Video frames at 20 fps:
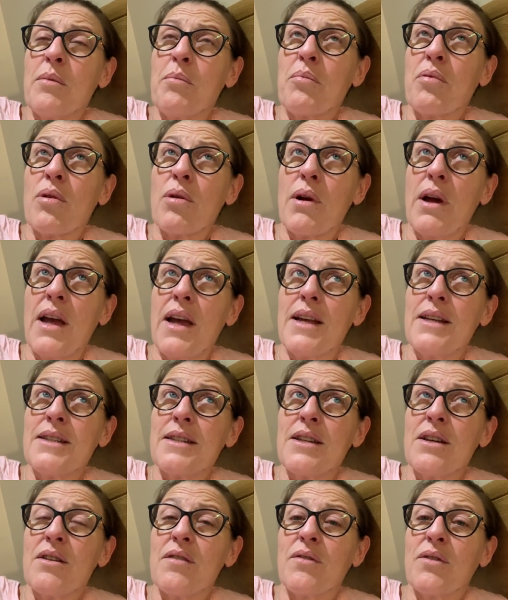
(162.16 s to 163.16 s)
prayers
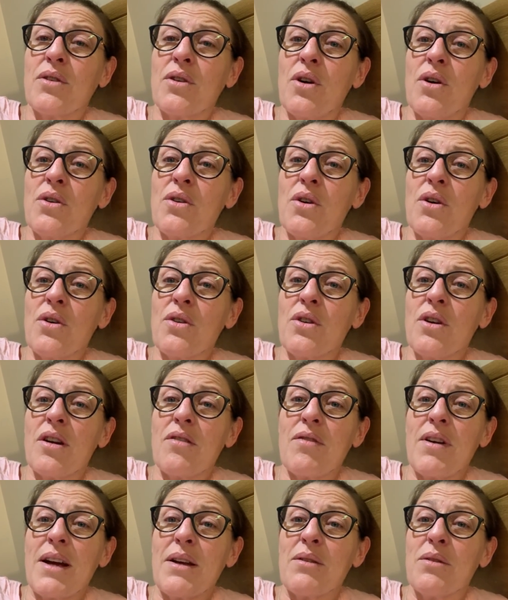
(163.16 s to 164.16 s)
that have gone on
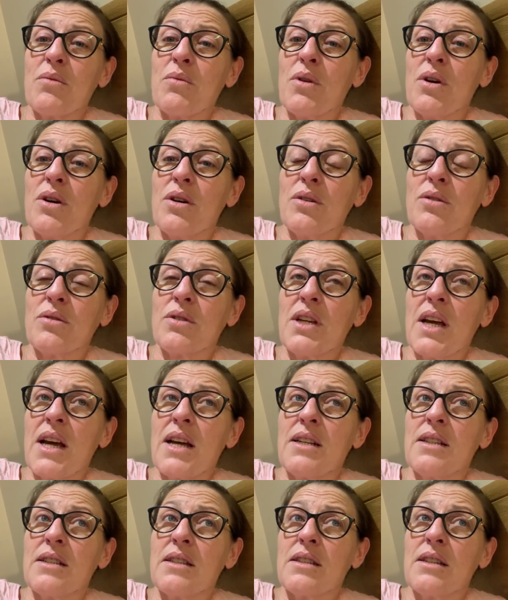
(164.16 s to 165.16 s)
around the world
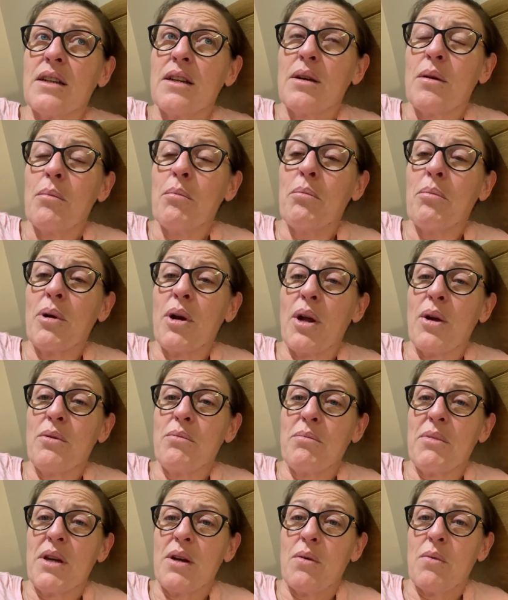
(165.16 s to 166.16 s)
has
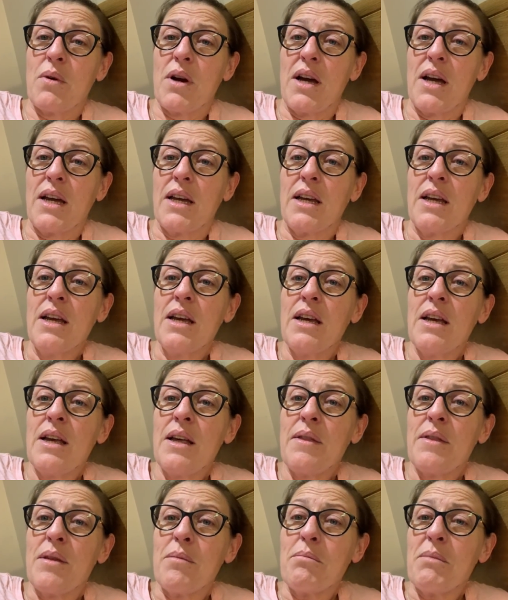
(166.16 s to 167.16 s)
blown me away.
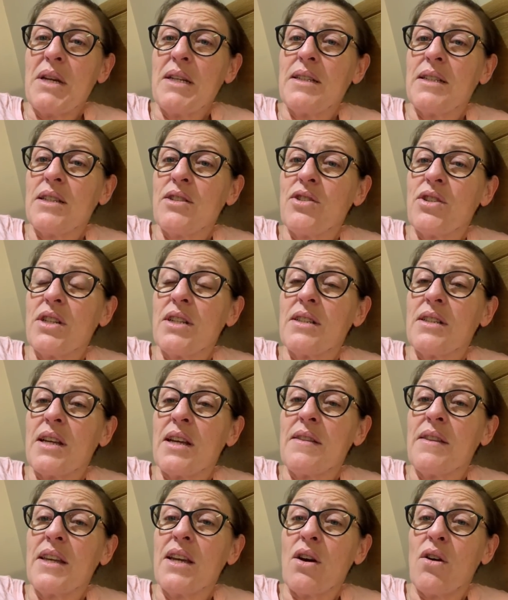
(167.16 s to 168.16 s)
The messages
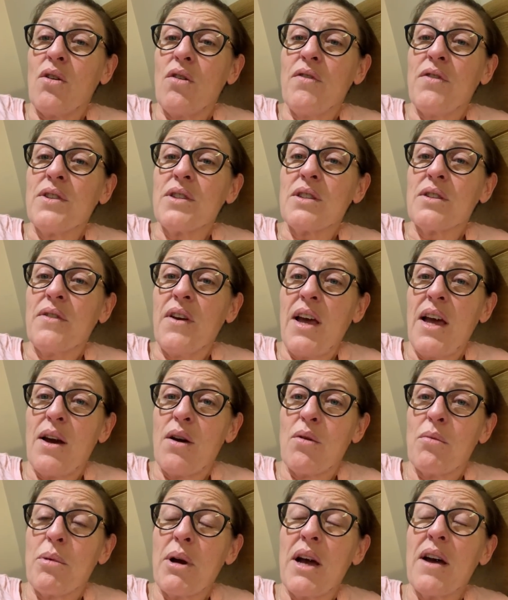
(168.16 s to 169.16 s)
and the offers of
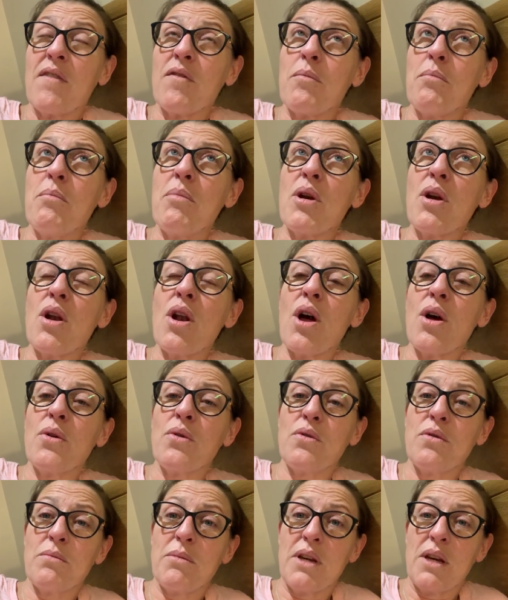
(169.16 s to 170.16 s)
help have
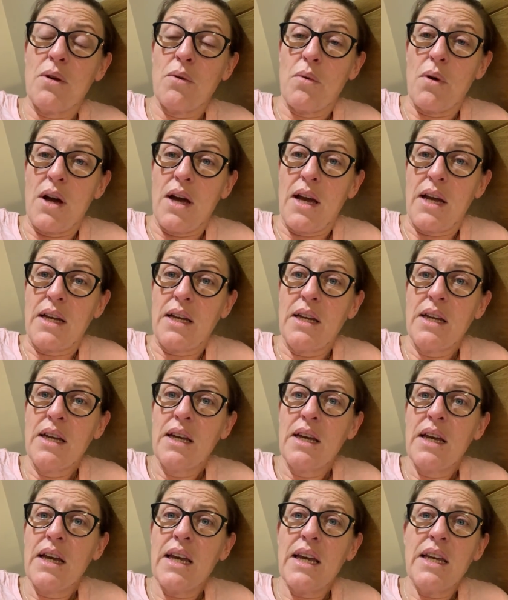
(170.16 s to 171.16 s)
blown me away.
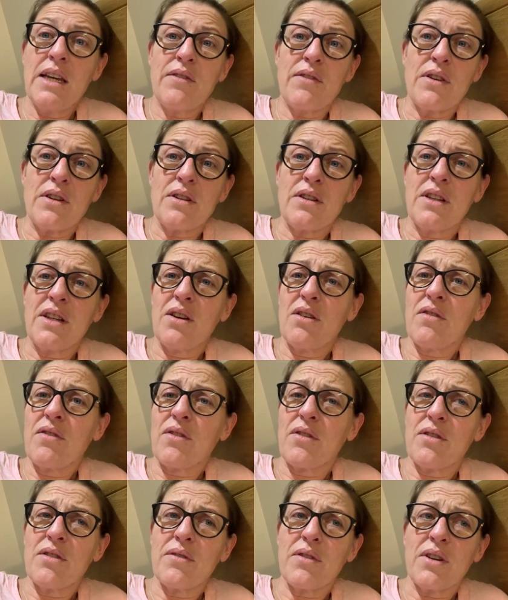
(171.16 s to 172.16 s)
Even the
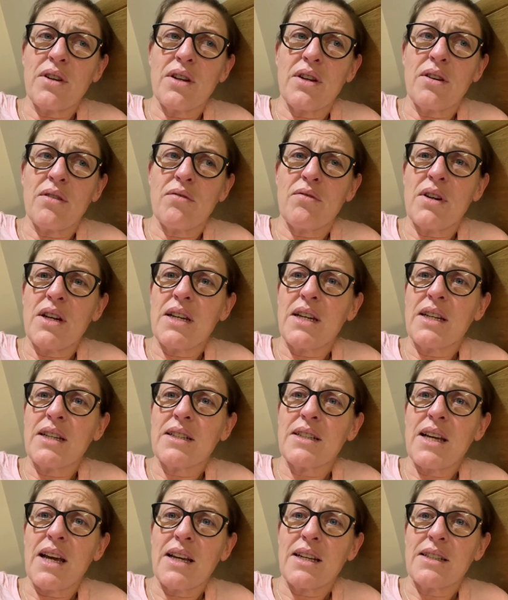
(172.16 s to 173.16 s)
offer of a Reading
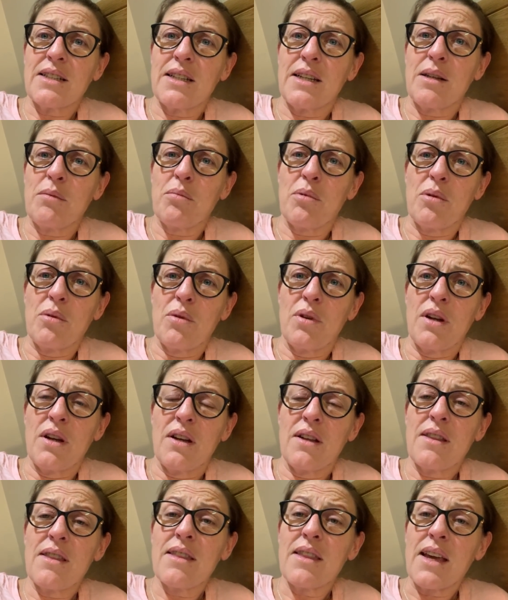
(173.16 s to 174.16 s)
taxi,
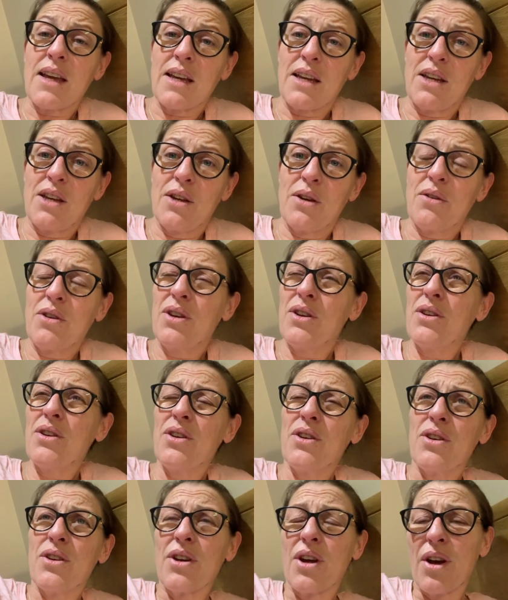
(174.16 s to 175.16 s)
Paula, thank
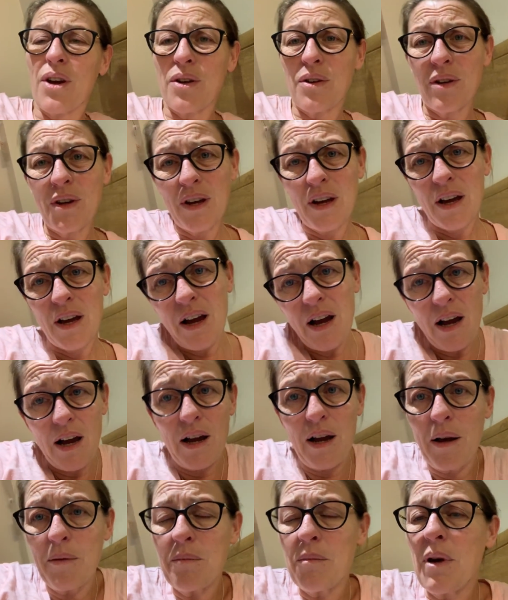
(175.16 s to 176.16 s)
you.
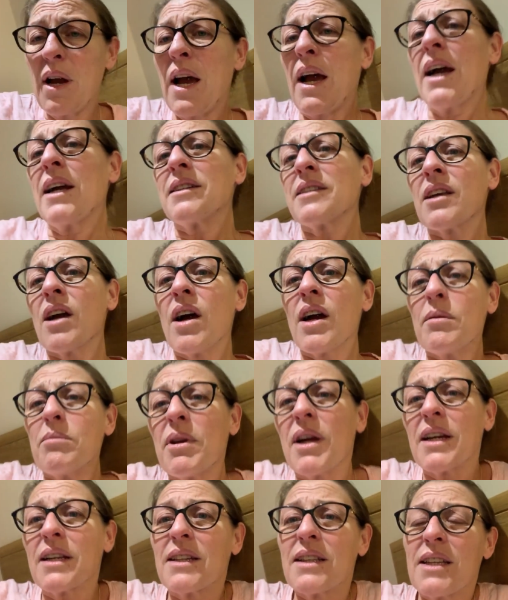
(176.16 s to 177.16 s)
At a time
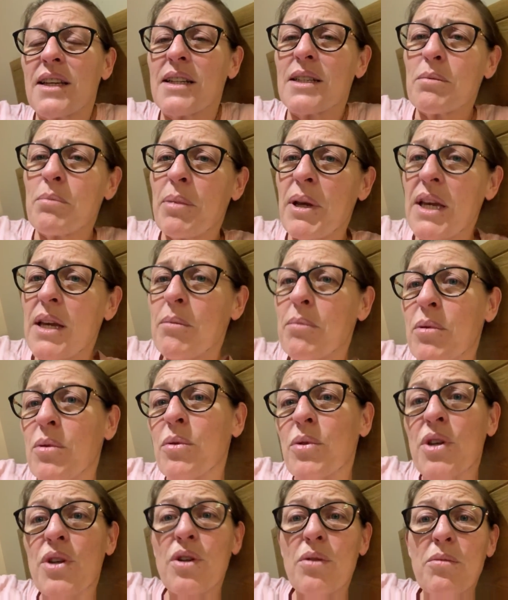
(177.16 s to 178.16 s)
like this,
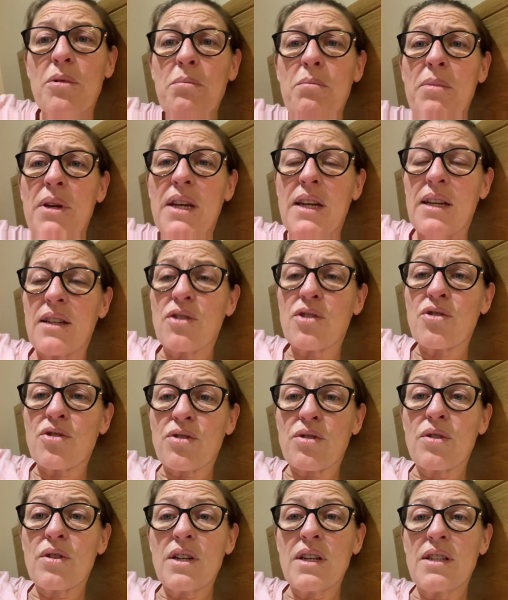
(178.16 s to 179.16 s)
people, human beings,
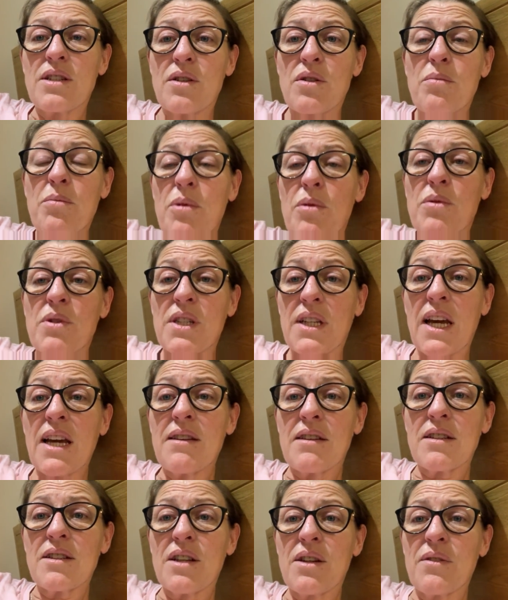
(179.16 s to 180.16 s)
truly do pull
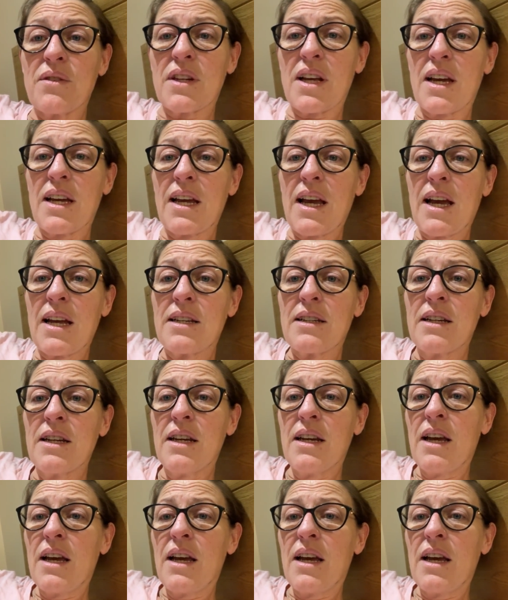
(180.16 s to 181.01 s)
together, don't they? And